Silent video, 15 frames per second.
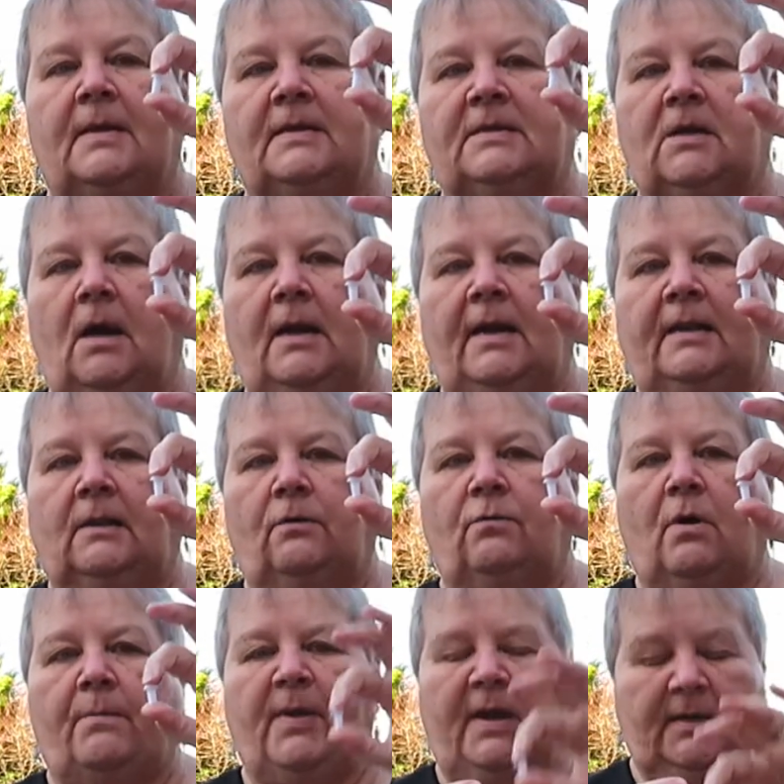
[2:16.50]
tiny little
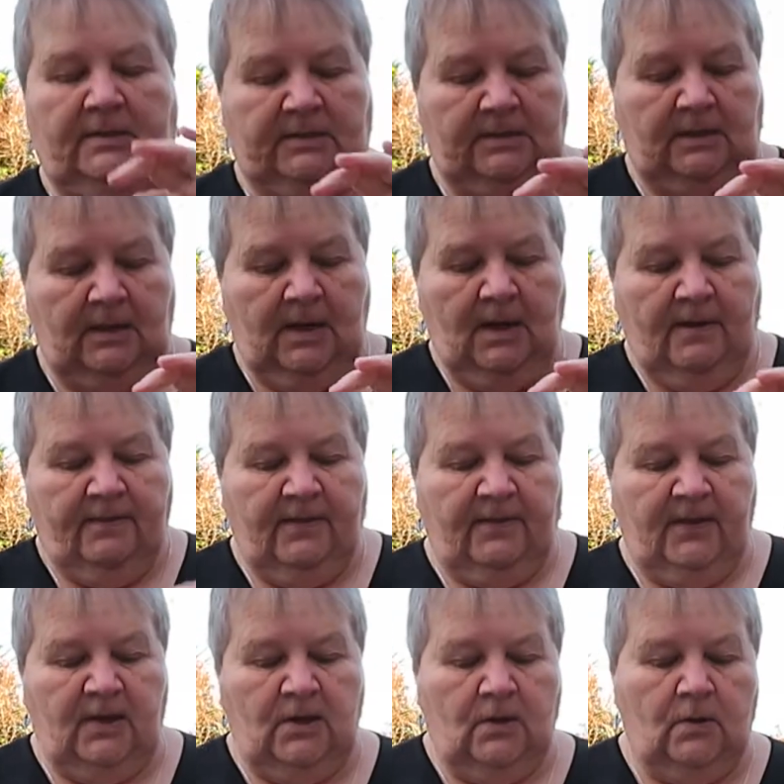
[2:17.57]
grommets that
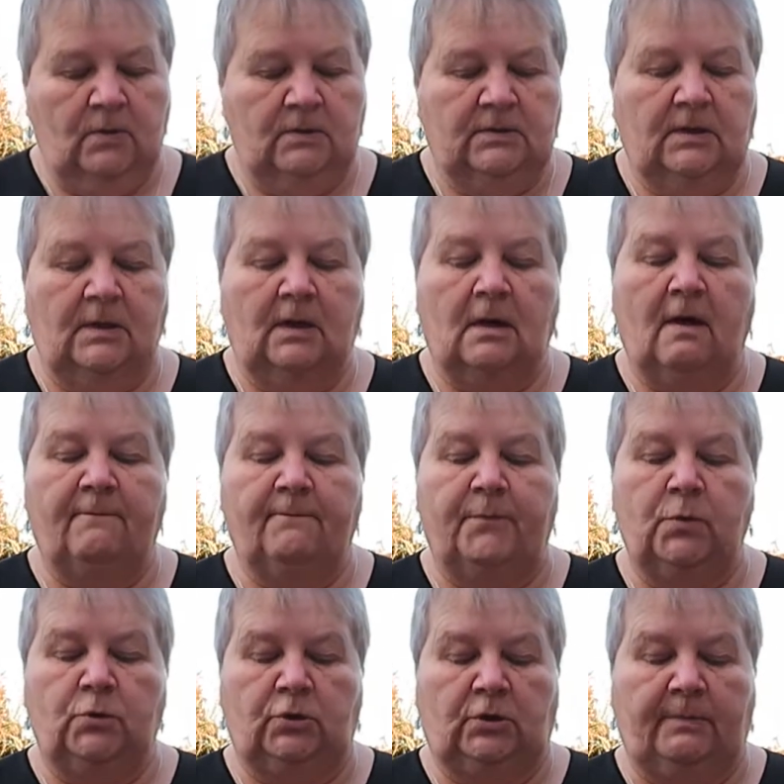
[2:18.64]
they use. You can
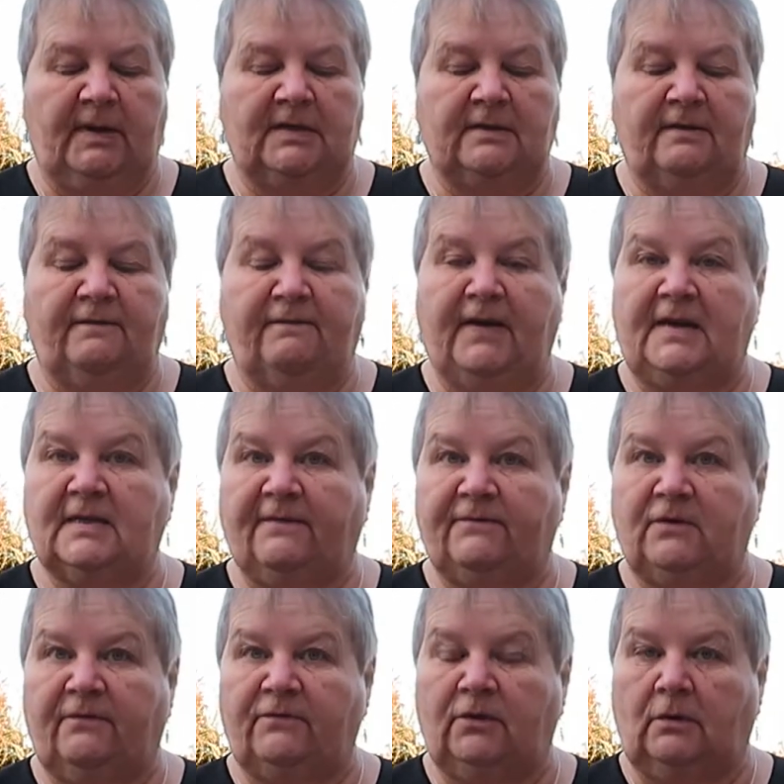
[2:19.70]
push them into the feet
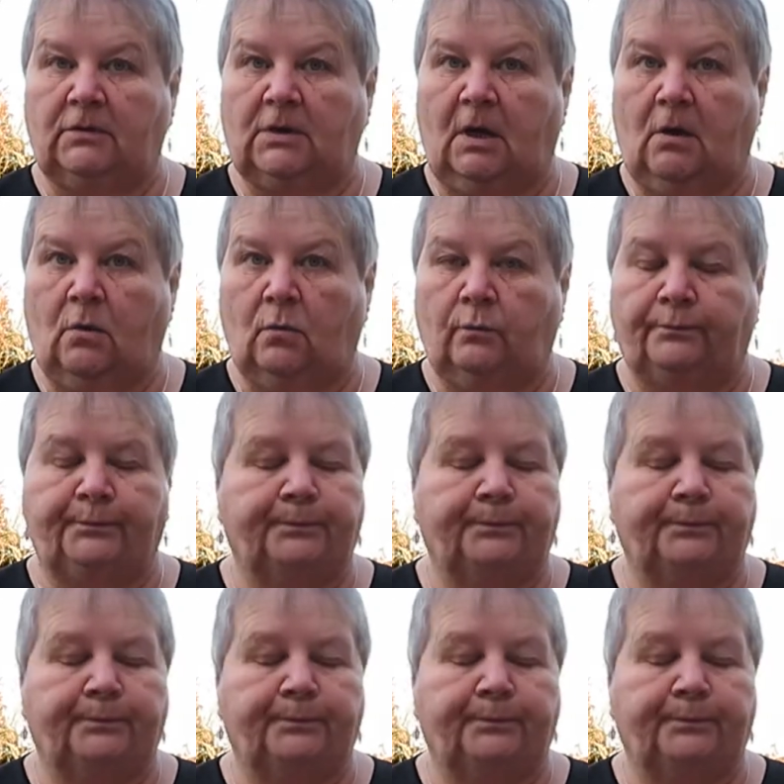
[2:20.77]
after I've drilled a hole.